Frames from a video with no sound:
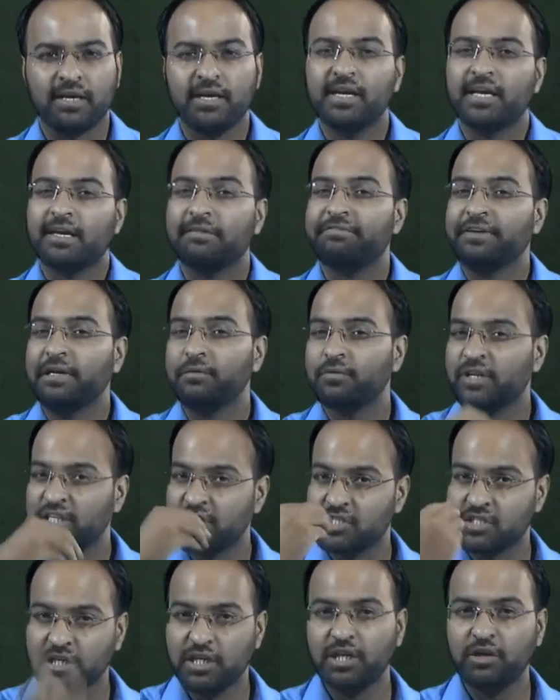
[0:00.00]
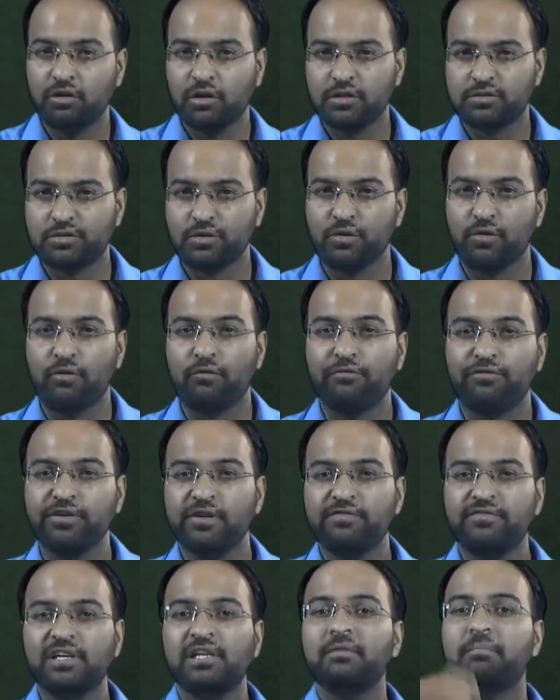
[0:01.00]
If anyone stealing also, we
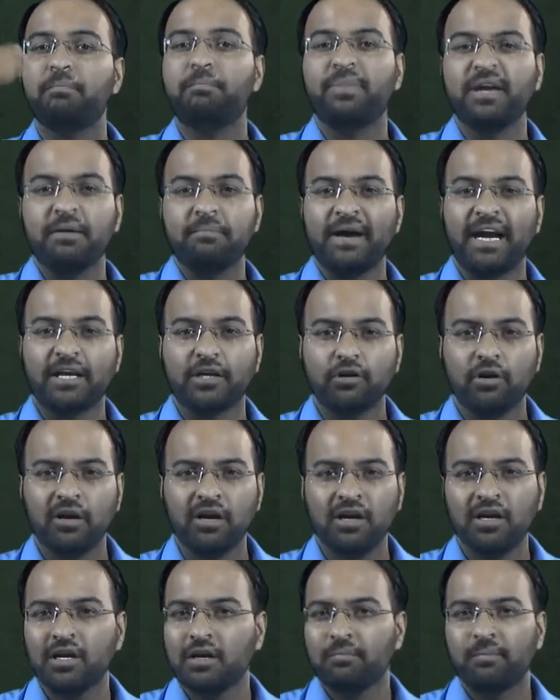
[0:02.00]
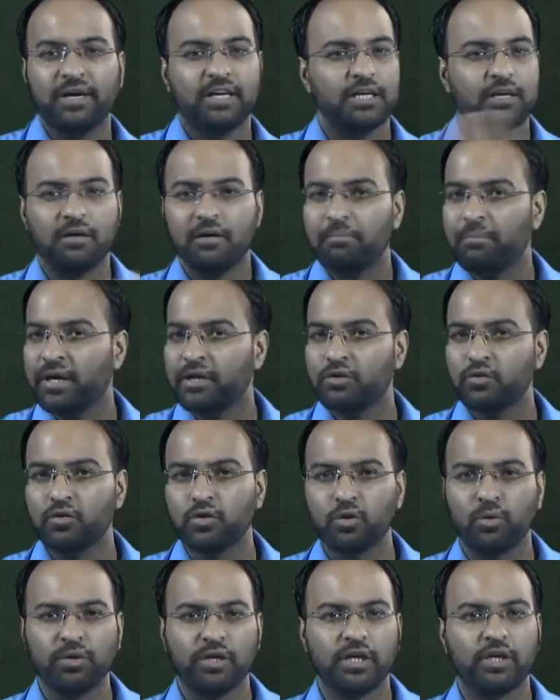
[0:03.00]
will pay back your money, but you
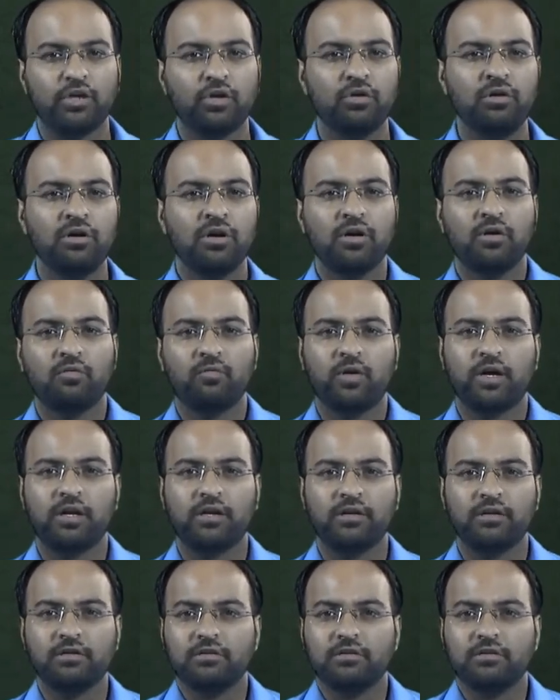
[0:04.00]
don't need to worry.